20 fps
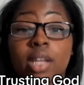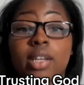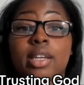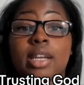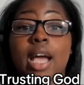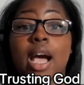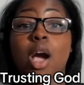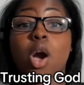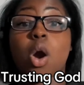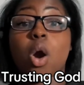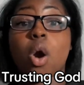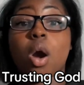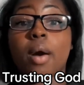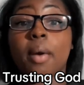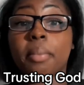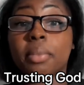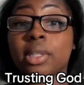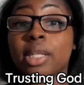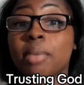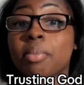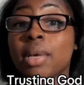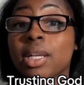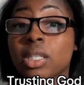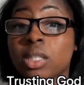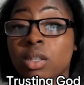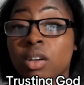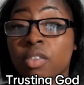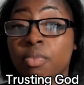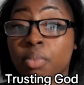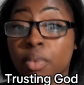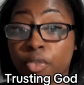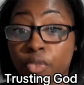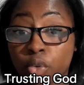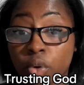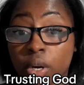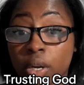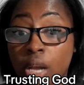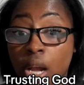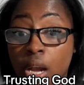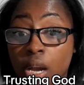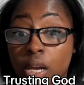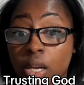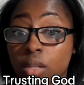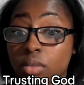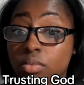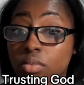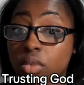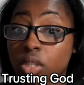not humbling myself before God,